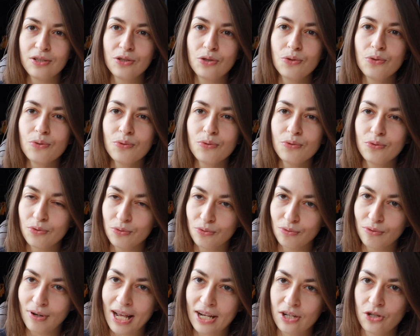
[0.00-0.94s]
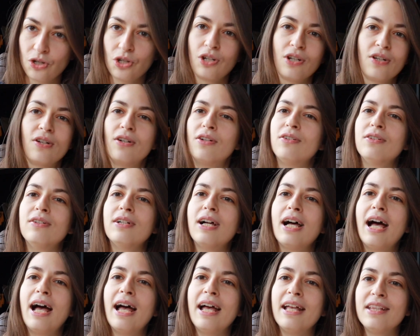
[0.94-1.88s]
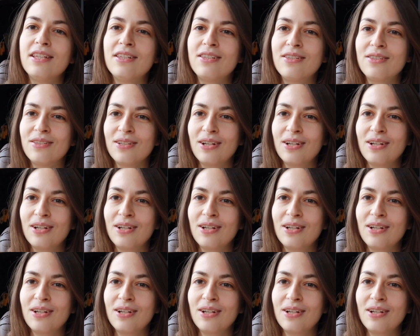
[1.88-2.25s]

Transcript: too too rational and